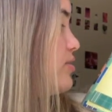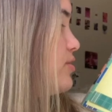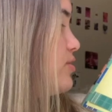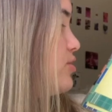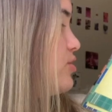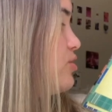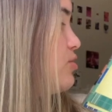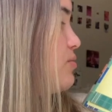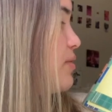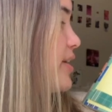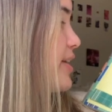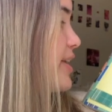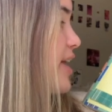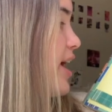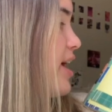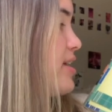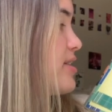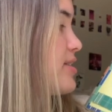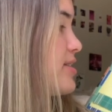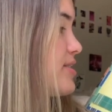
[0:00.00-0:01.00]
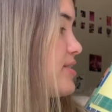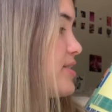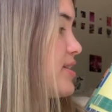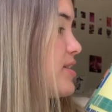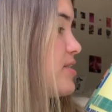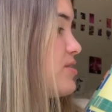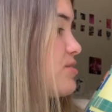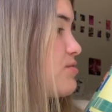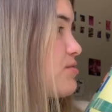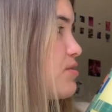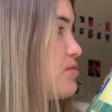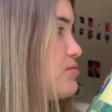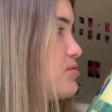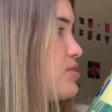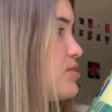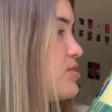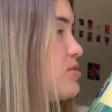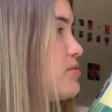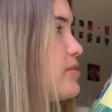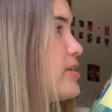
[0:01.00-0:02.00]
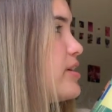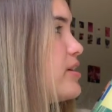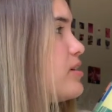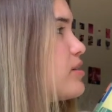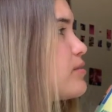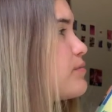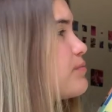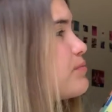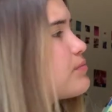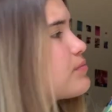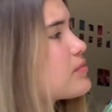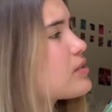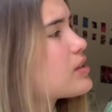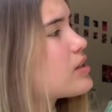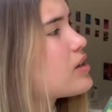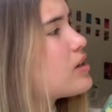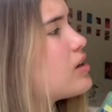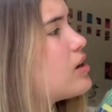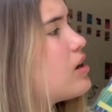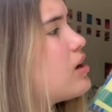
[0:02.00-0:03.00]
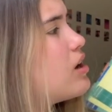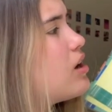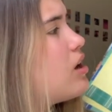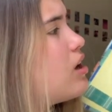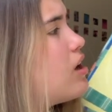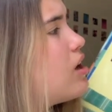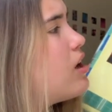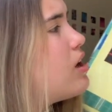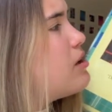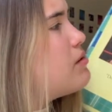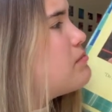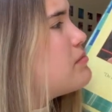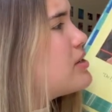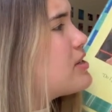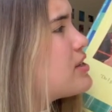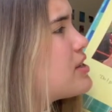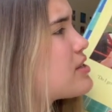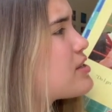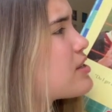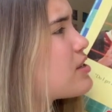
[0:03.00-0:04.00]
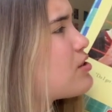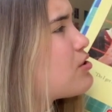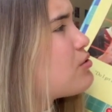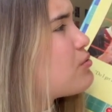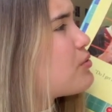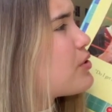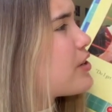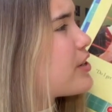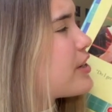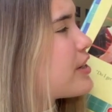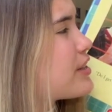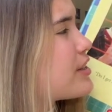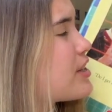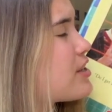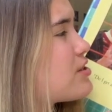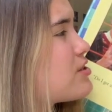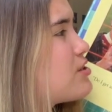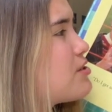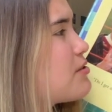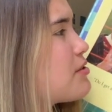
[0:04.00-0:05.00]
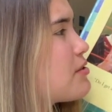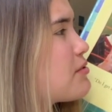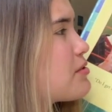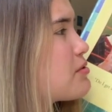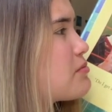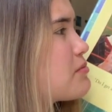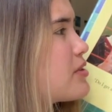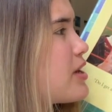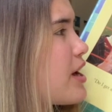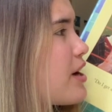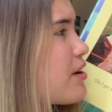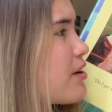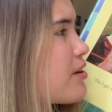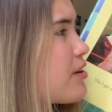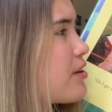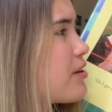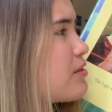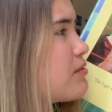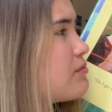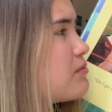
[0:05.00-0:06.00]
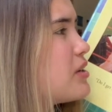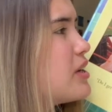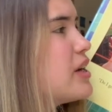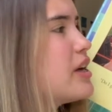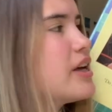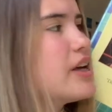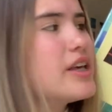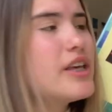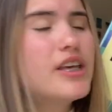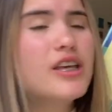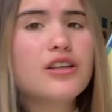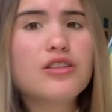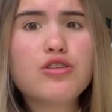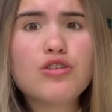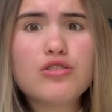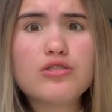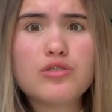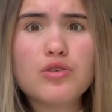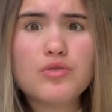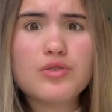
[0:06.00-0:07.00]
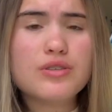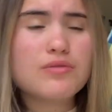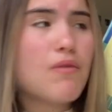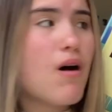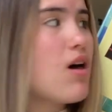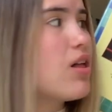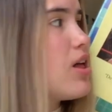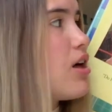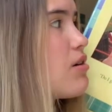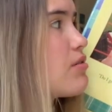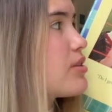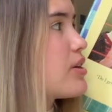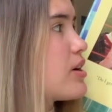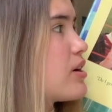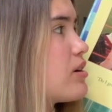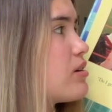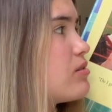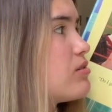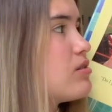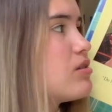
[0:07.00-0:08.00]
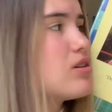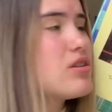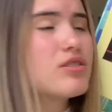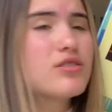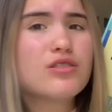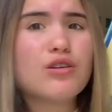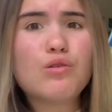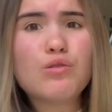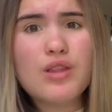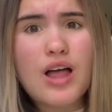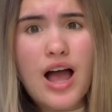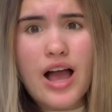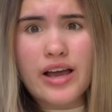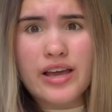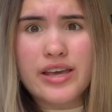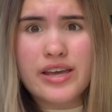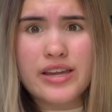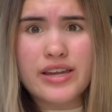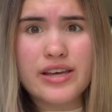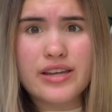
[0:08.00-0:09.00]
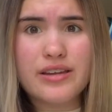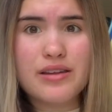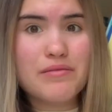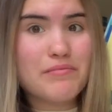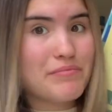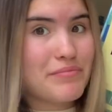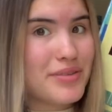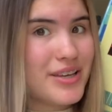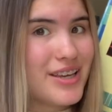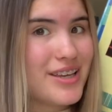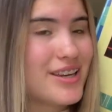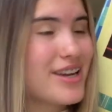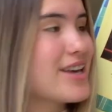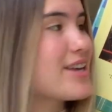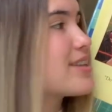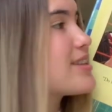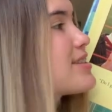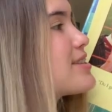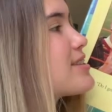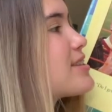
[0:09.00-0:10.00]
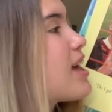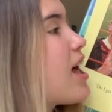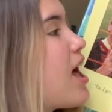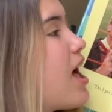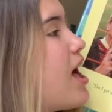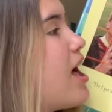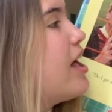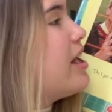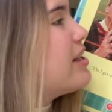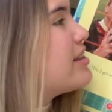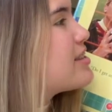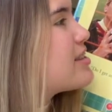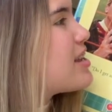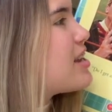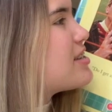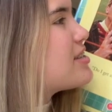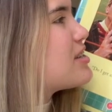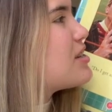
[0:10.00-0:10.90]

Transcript: Do I get an assist, groaned Stuart? Mrs. Little worried that Stuart would get hurt. He looked so small out there, so lacking in bigness. Does